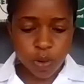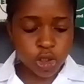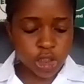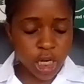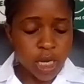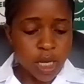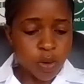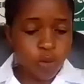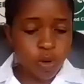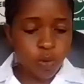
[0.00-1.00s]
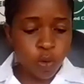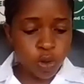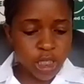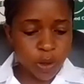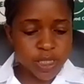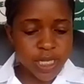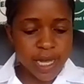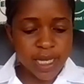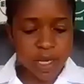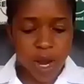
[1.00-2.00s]
Ushe, who's
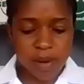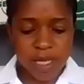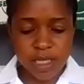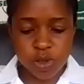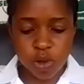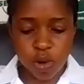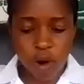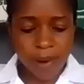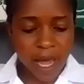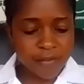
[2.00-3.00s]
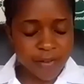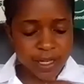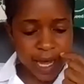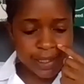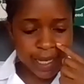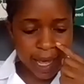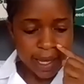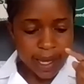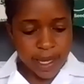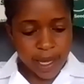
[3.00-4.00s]
asking when Mr. Zoro applied fertilizer
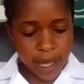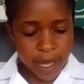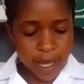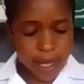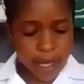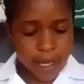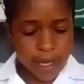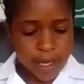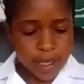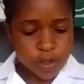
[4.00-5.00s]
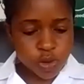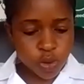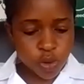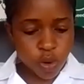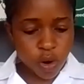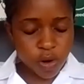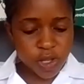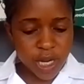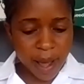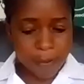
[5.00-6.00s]
2 or
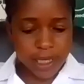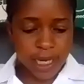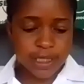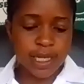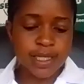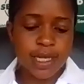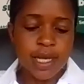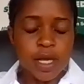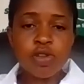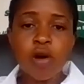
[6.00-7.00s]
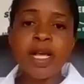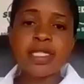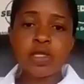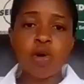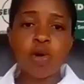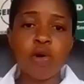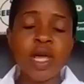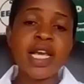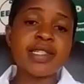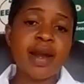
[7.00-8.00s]
3 application. So Mr. Zoro,
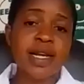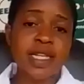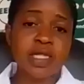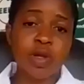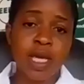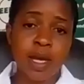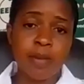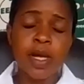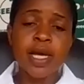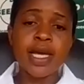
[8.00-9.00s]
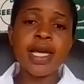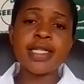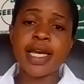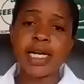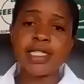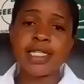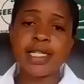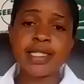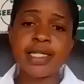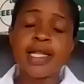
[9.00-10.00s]
in interactions with him, he indicated
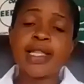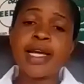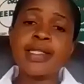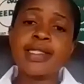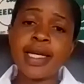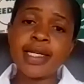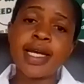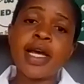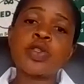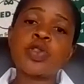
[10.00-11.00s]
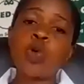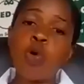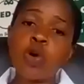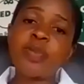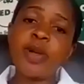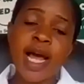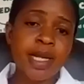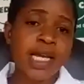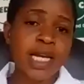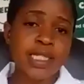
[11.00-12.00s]
that they did 2 split
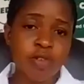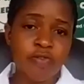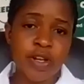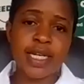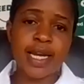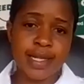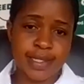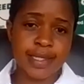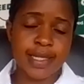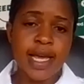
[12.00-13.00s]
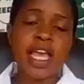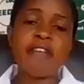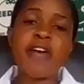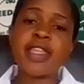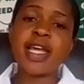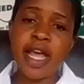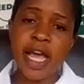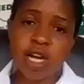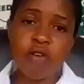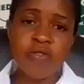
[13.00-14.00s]
applications of fertilizers. Given the
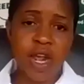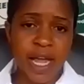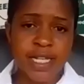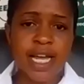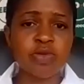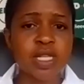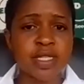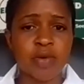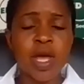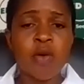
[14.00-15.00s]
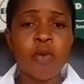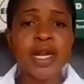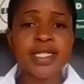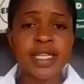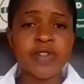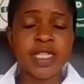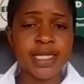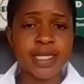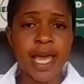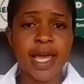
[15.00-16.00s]
nature of the rains that were received
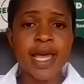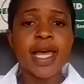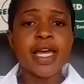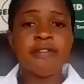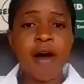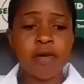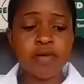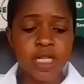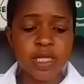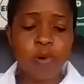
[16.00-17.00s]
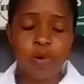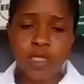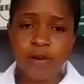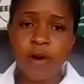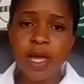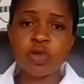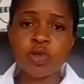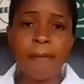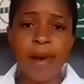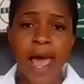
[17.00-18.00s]
this year, he found it prudent for him
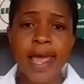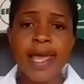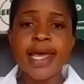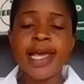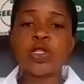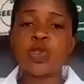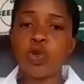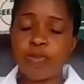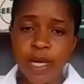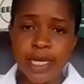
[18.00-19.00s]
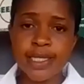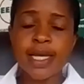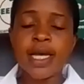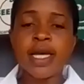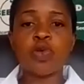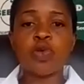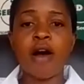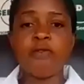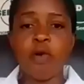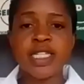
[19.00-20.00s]
to apply in 2 splits to
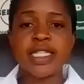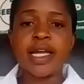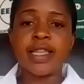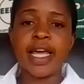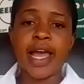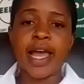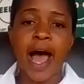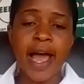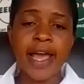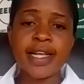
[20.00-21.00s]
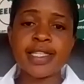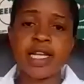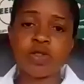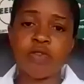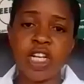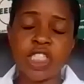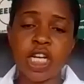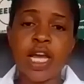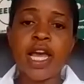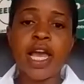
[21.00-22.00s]
avoid the high incidence of
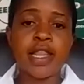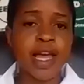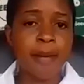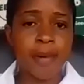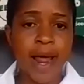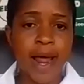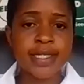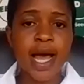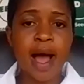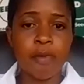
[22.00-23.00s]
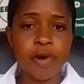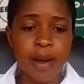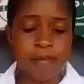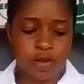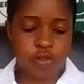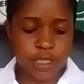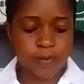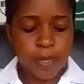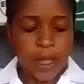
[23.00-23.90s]
leaching, and they applied ammonium nitrate.